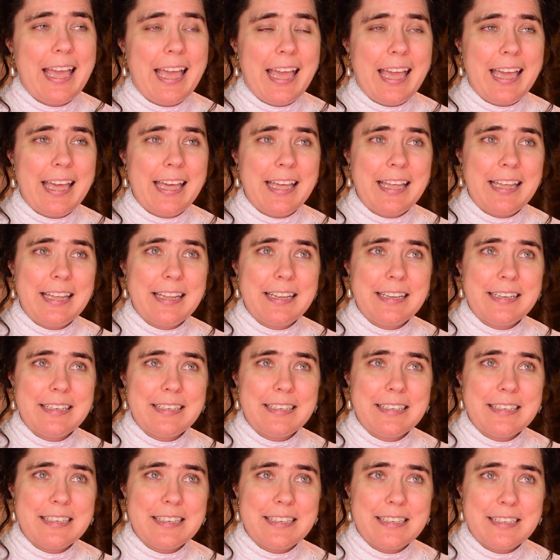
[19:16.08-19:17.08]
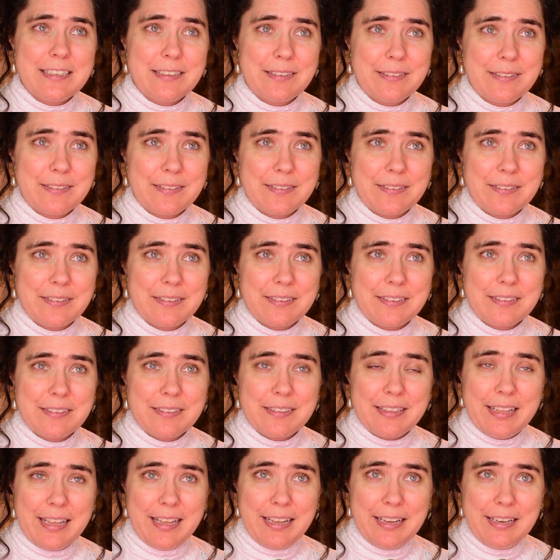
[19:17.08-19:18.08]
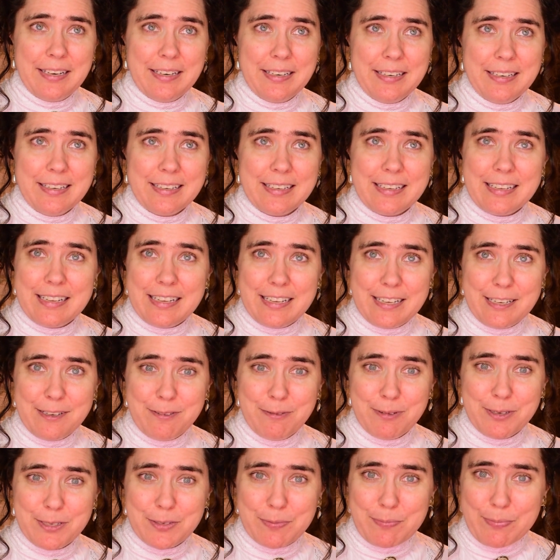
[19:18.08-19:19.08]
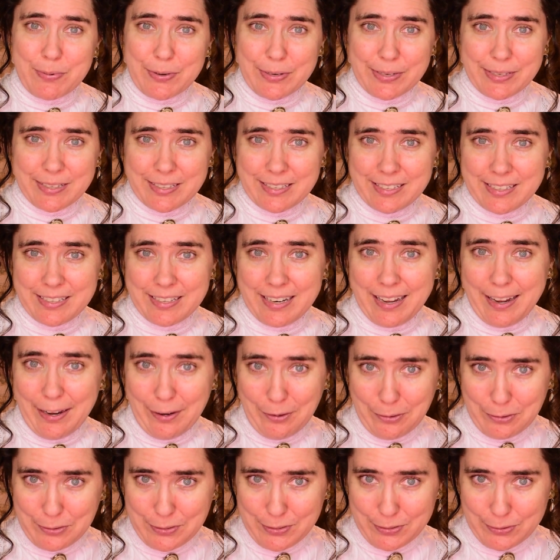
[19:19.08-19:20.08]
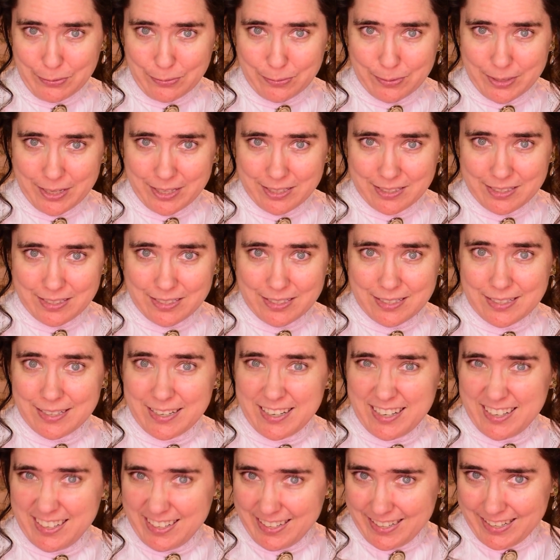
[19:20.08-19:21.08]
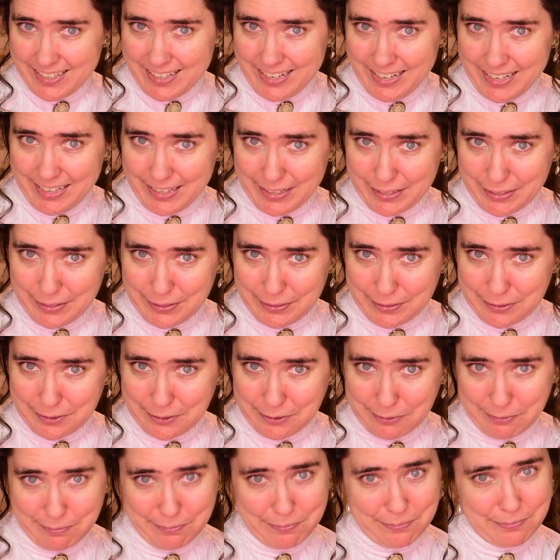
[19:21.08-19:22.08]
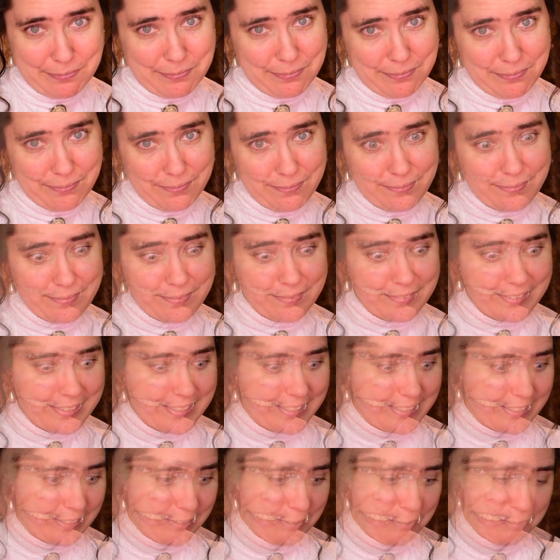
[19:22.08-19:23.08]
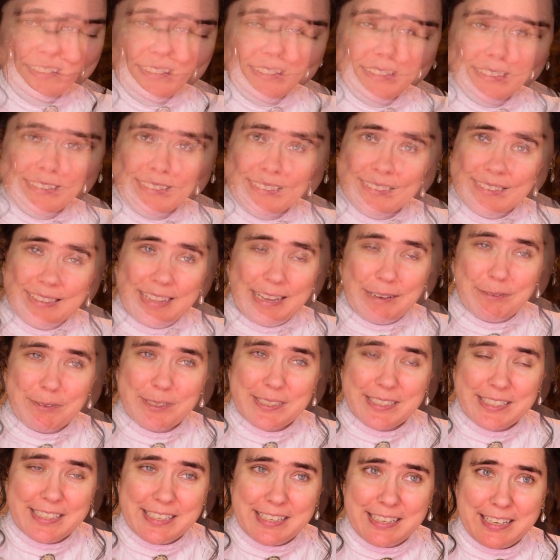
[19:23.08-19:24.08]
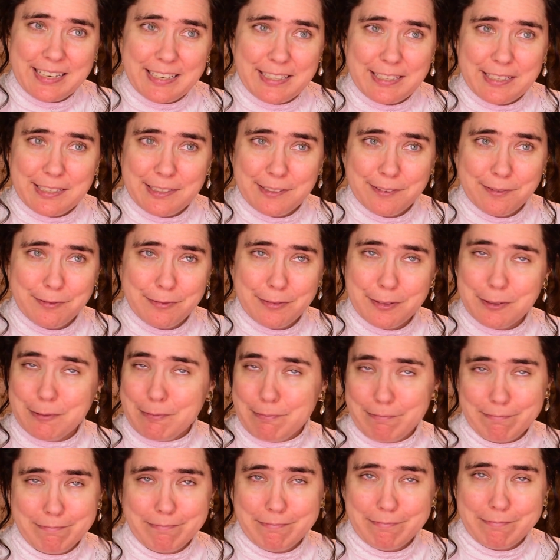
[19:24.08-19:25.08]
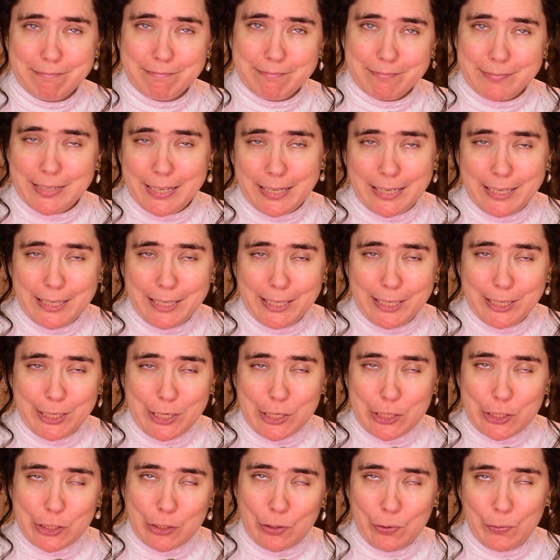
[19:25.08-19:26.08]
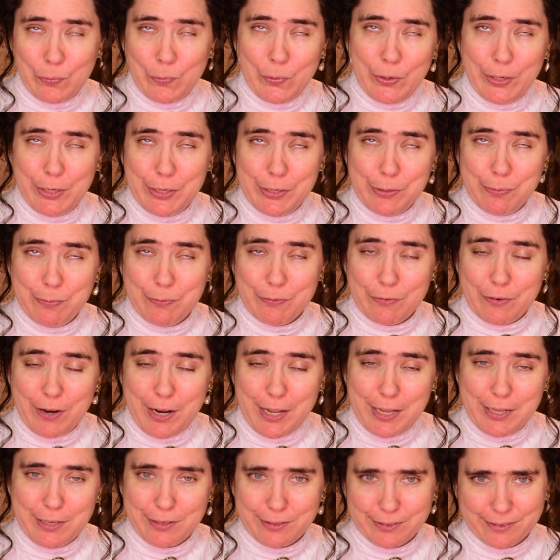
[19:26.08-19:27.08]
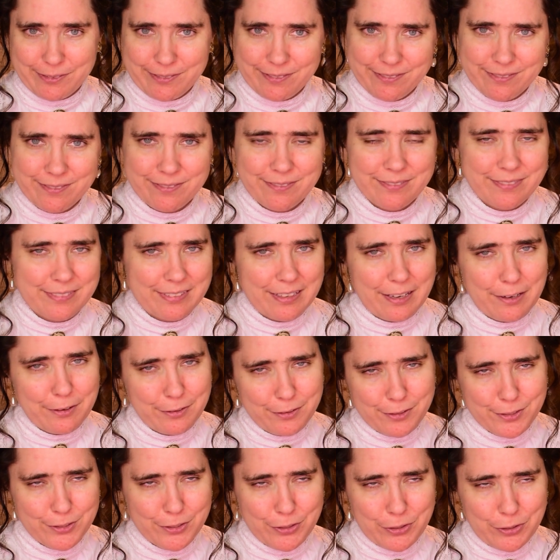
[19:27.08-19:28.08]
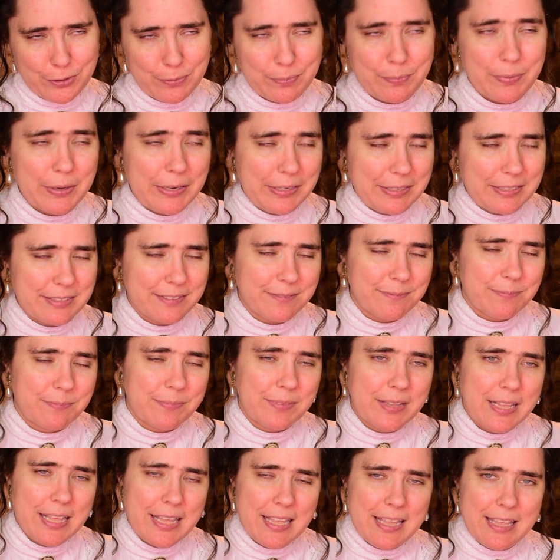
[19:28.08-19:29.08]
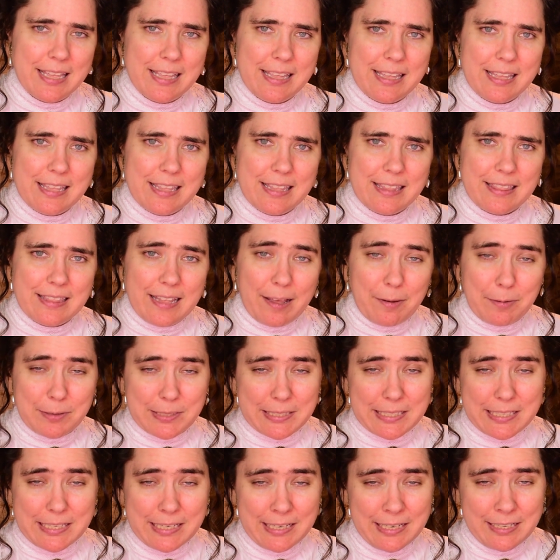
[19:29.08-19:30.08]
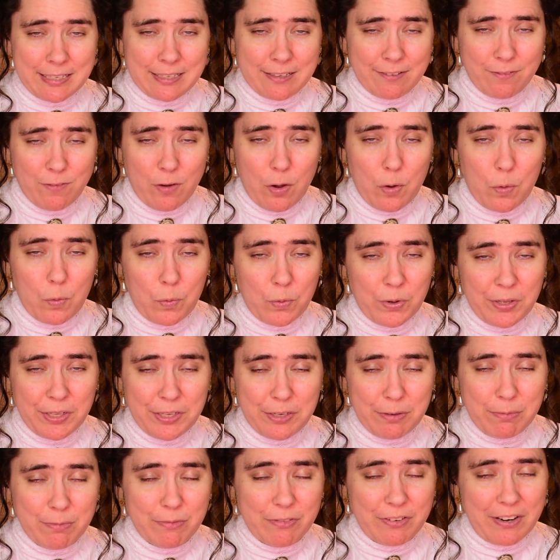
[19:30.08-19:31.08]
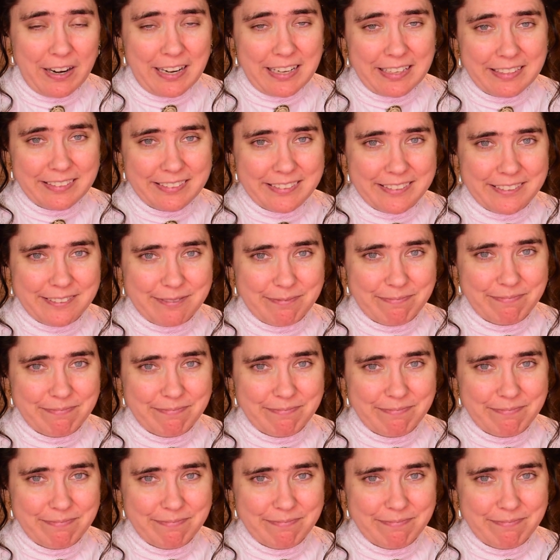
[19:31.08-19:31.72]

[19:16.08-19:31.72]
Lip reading: and then he was put in house arrest in Connecticut. So that was the end of Sir William Franklin. Not sir, but that was the end of William Franklin,